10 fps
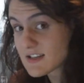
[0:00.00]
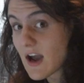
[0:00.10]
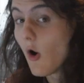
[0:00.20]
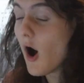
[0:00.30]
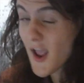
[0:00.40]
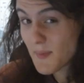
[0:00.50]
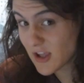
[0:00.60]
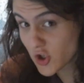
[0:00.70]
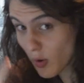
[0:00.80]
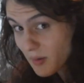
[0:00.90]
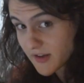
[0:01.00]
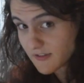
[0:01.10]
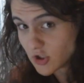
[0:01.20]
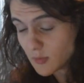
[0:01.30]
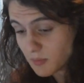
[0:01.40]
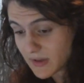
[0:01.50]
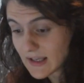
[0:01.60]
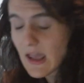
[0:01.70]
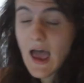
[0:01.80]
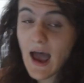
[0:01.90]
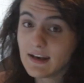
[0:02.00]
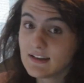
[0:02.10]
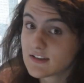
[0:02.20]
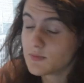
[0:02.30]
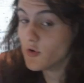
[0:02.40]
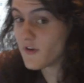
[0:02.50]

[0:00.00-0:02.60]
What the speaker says: out I am a goblin of a human being and needed to move